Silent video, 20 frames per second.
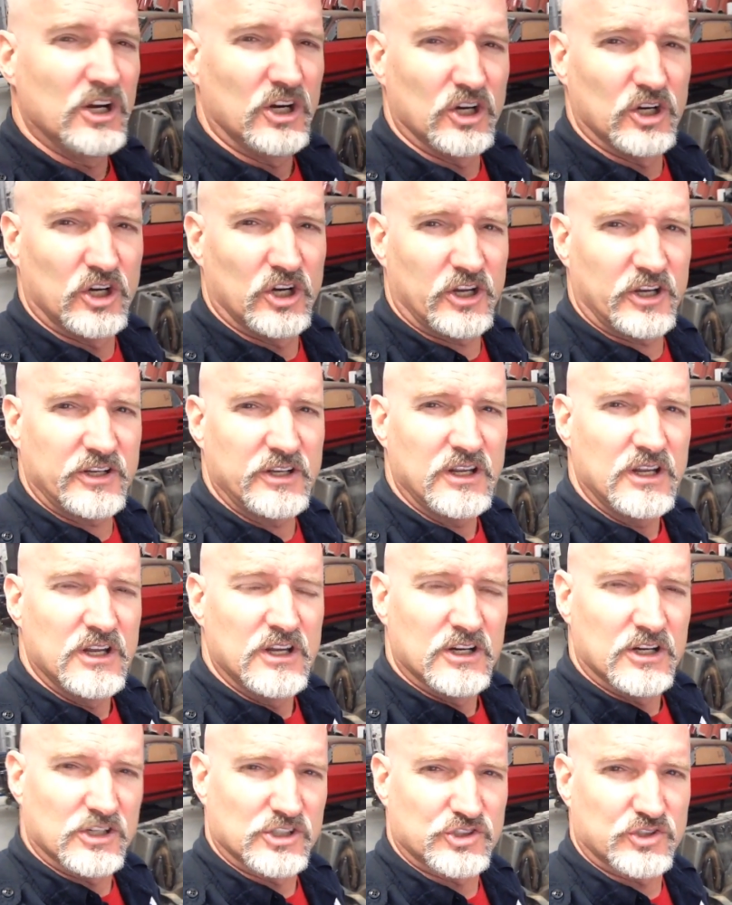her hood,
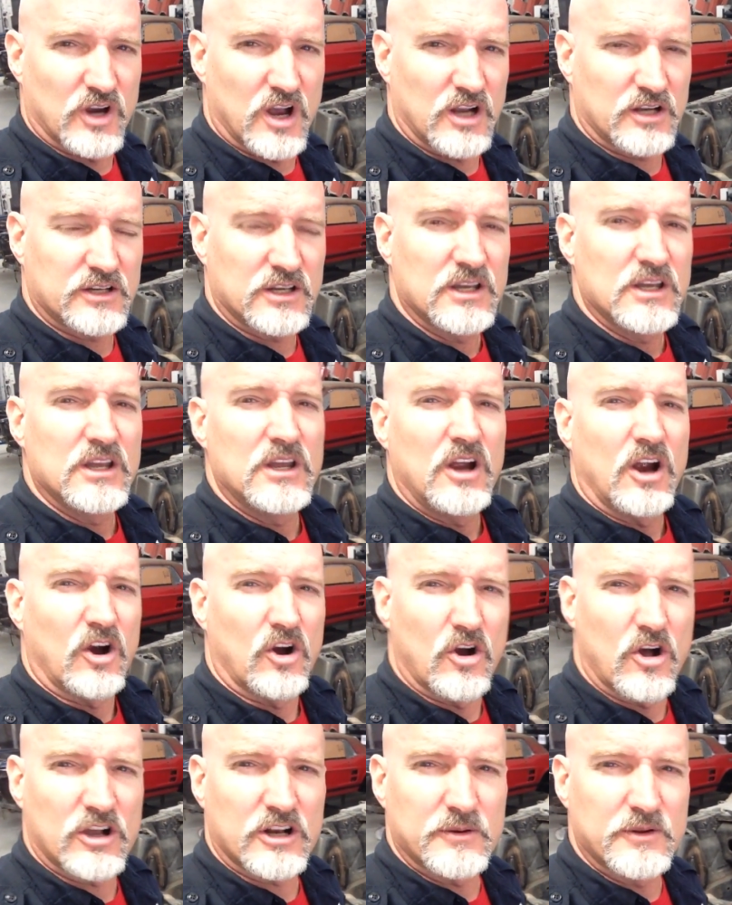her trunk
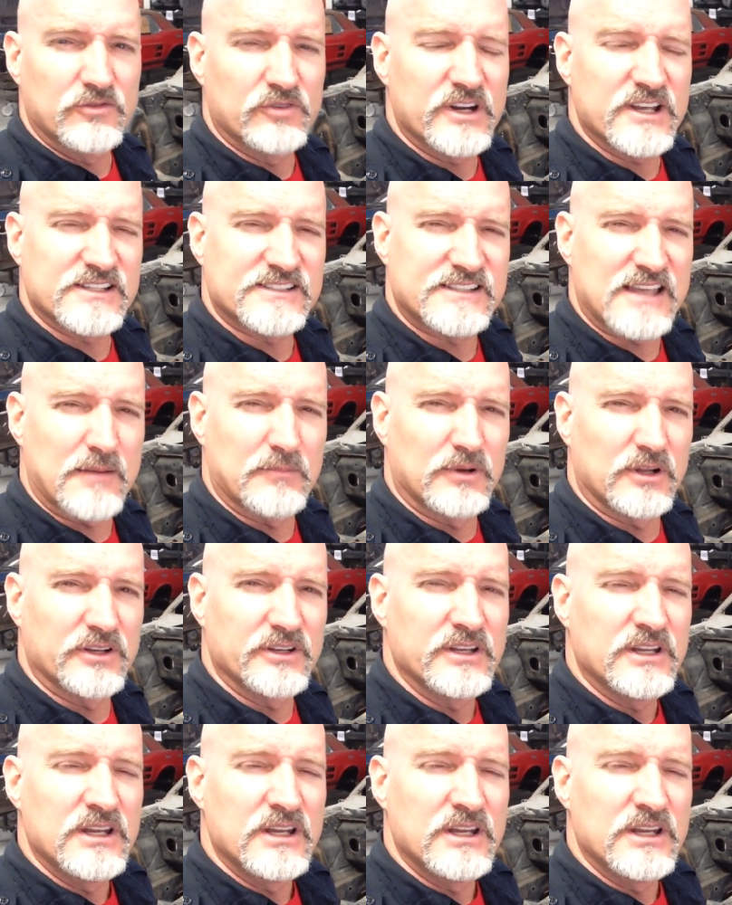are all going to be reassembled.